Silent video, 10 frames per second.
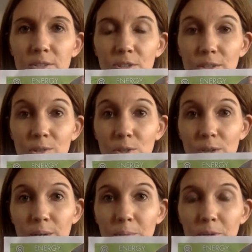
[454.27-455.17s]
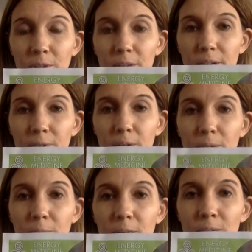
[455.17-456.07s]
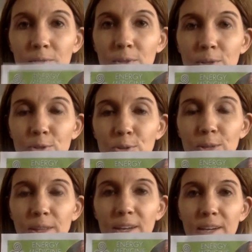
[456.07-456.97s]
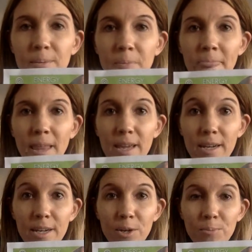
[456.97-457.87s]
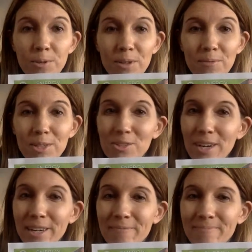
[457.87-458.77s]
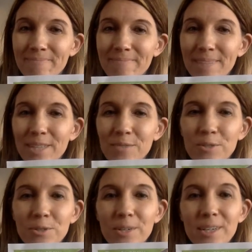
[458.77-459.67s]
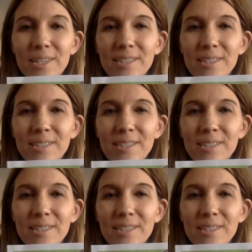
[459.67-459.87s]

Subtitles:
She has a great book that I recommend if you enjoyed that, and I hope you'll give it a try. Thanks for joining us.